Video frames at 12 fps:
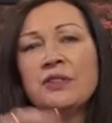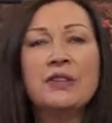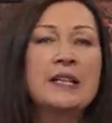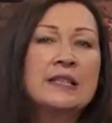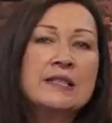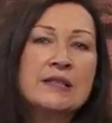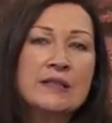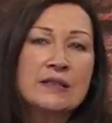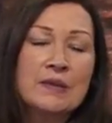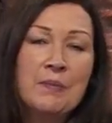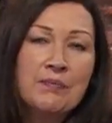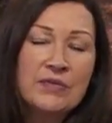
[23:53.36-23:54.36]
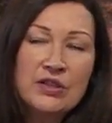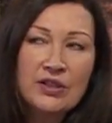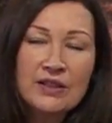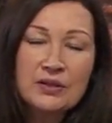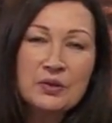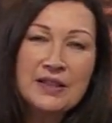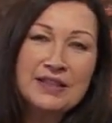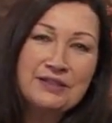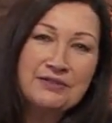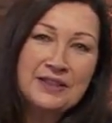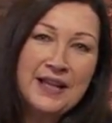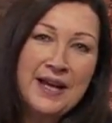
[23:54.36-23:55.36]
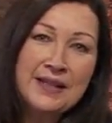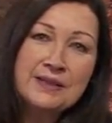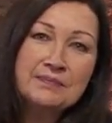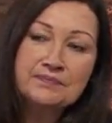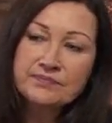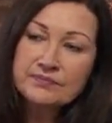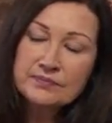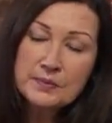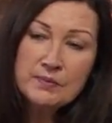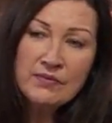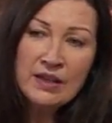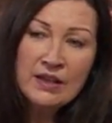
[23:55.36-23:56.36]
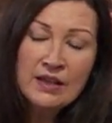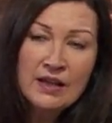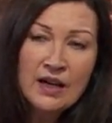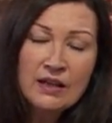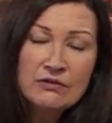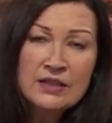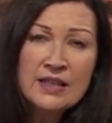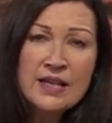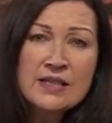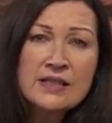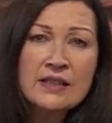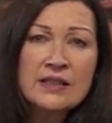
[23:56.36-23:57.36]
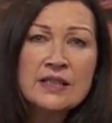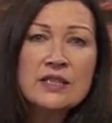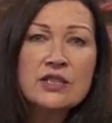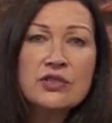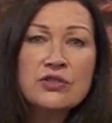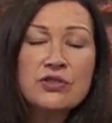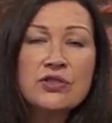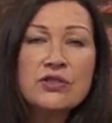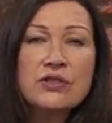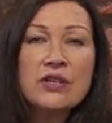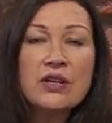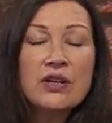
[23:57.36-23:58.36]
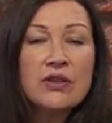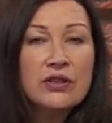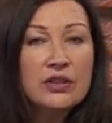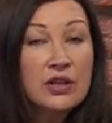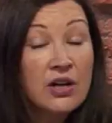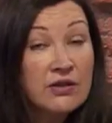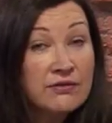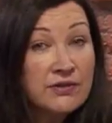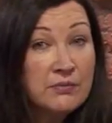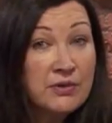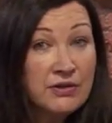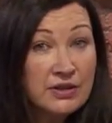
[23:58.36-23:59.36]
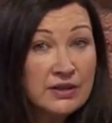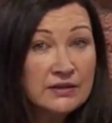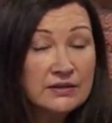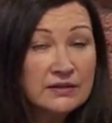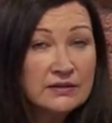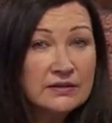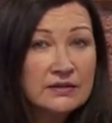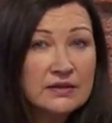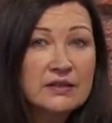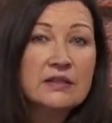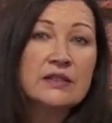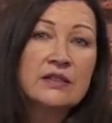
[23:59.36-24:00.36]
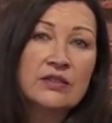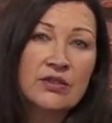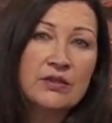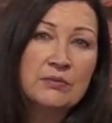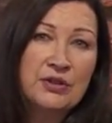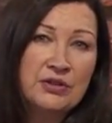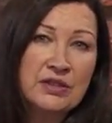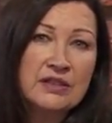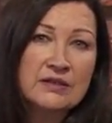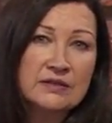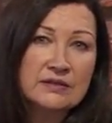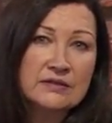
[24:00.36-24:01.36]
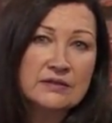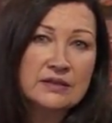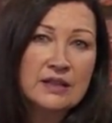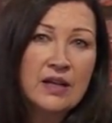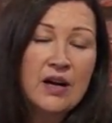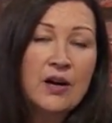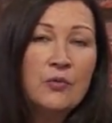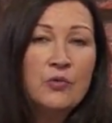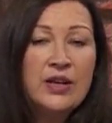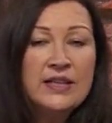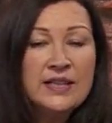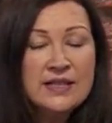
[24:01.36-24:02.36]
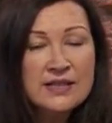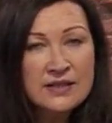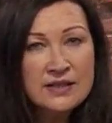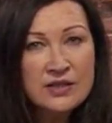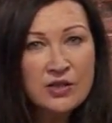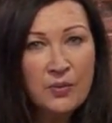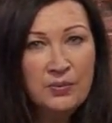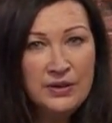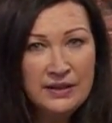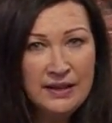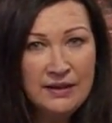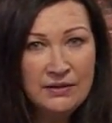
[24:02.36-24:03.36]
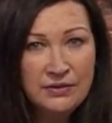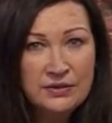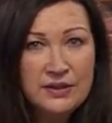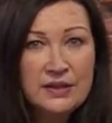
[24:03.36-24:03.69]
things that you can quickly forget. I realized I needed to trust the God of the miracle and not the miracle. And when he said, stop it now,